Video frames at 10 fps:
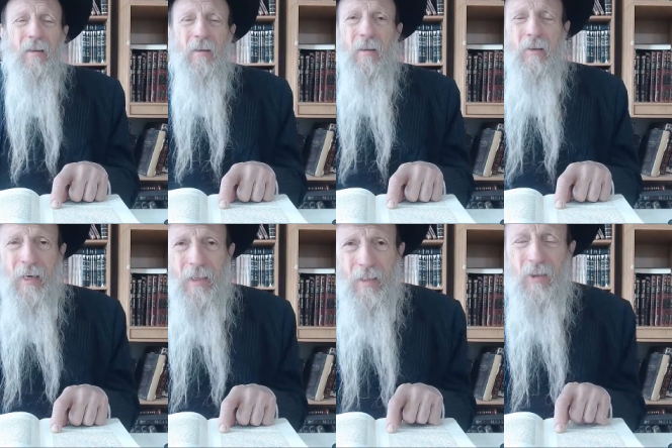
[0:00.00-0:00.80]
the
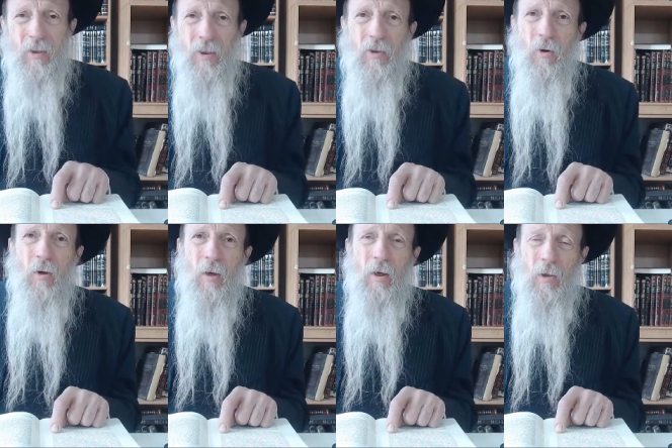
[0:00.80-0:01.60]
ideas of the
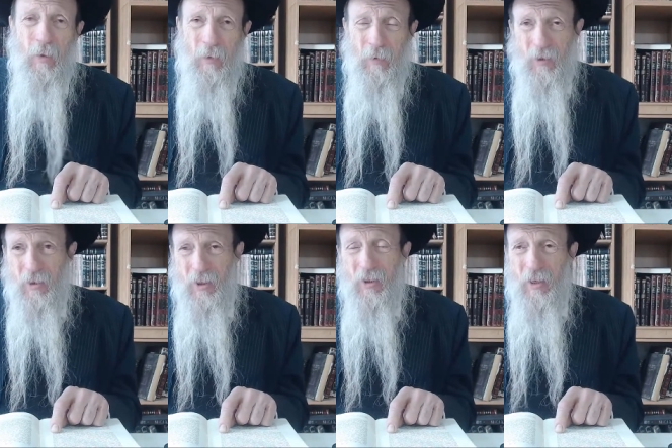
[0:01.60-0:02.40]
Torah as well, because it
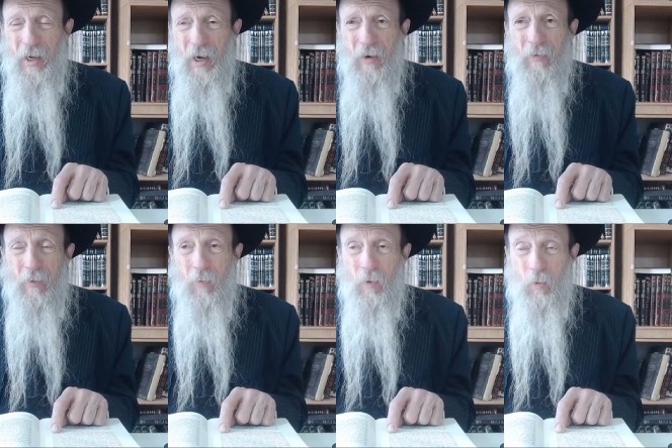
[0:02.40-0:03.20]
says that
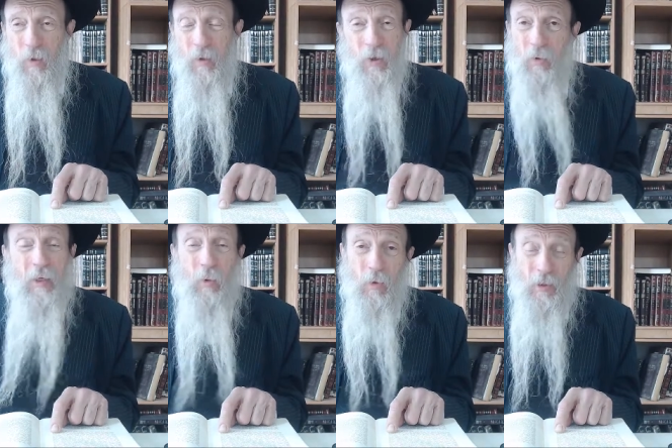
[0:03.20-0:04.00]
Avram was one of the unique ones.